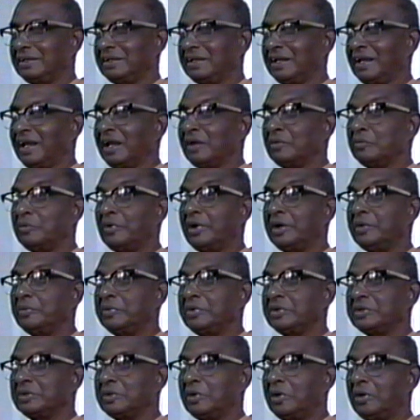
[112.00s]
I am one
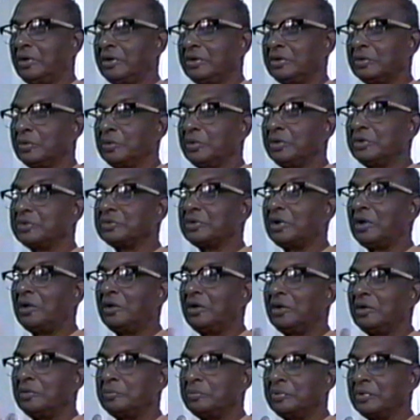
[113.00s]
with God who is
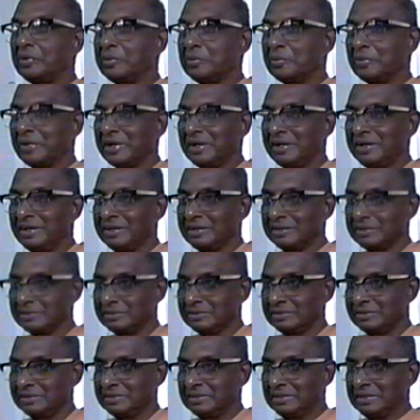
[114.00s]
all pervading.
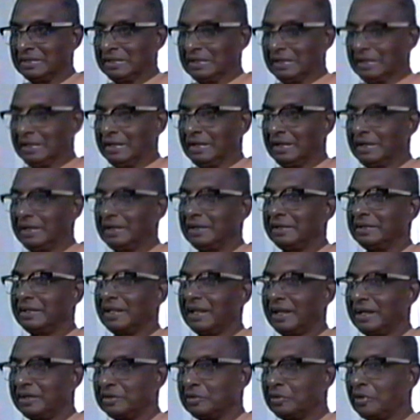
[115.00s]

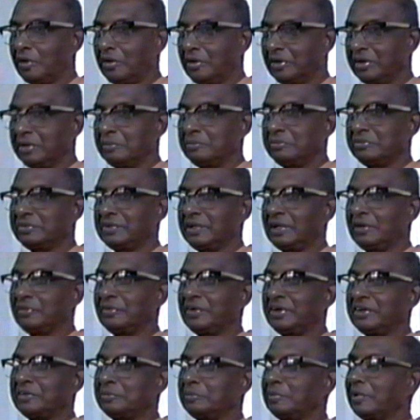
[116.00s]
That God himself
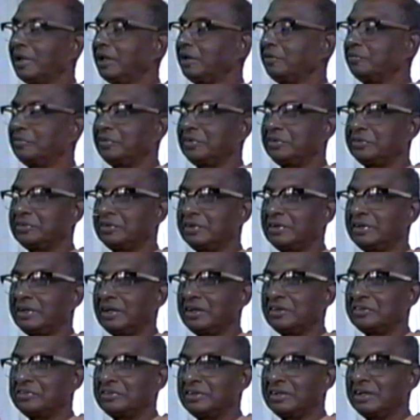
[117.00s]
has manifested
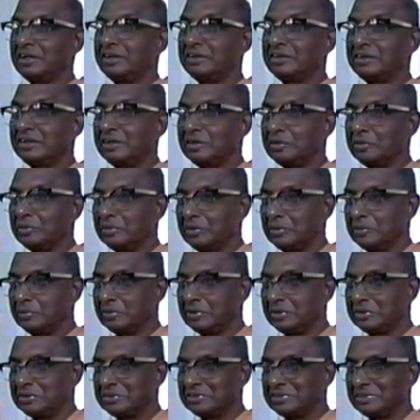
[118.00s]
as the entire
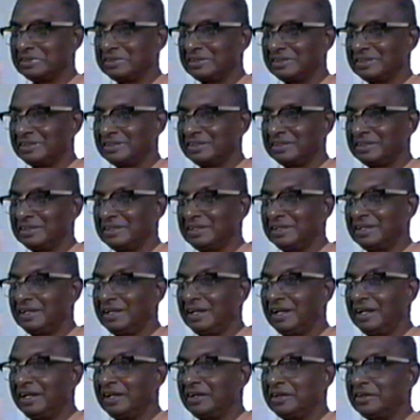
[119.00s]
universe.
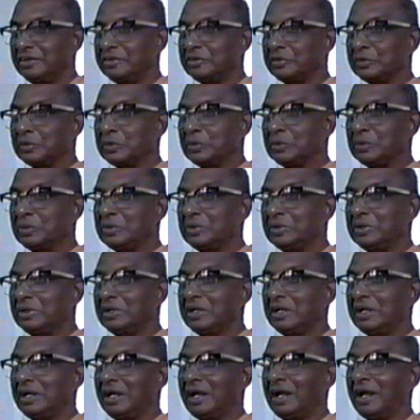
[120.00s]
So
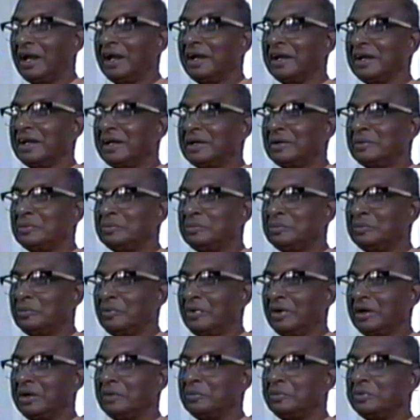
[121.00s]
I am
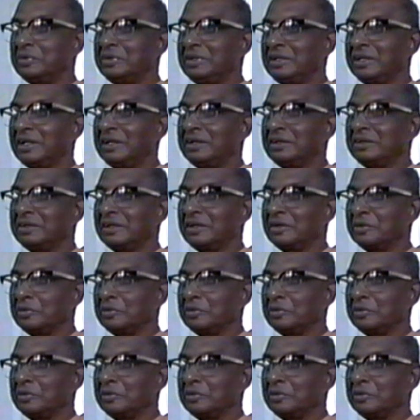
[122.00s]
one with the entire